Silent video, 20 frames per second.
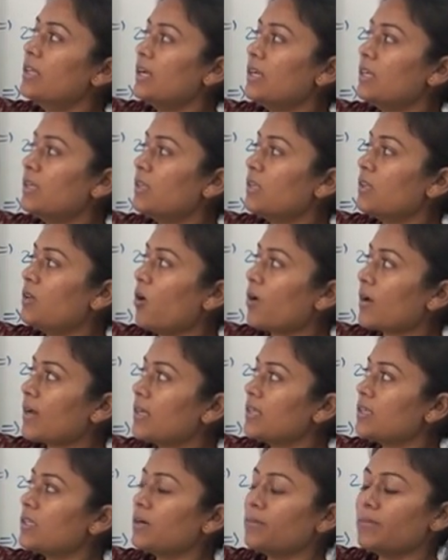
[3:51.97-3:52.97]
then the
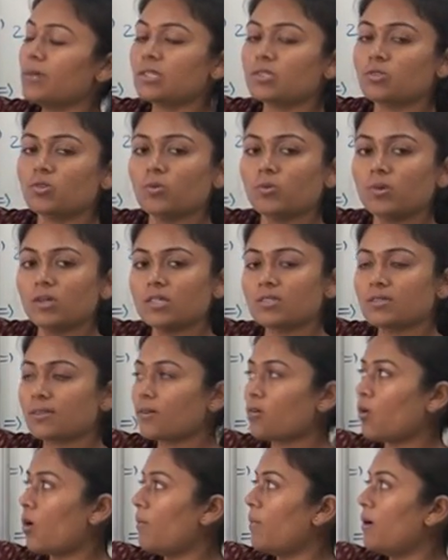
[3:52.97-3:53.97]
logarithm is known as
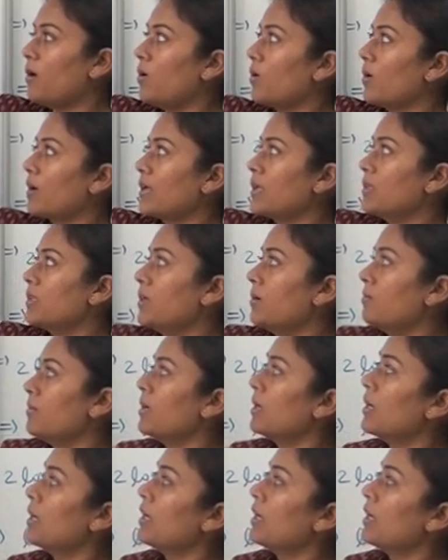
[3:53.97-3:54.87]
a common logarithm.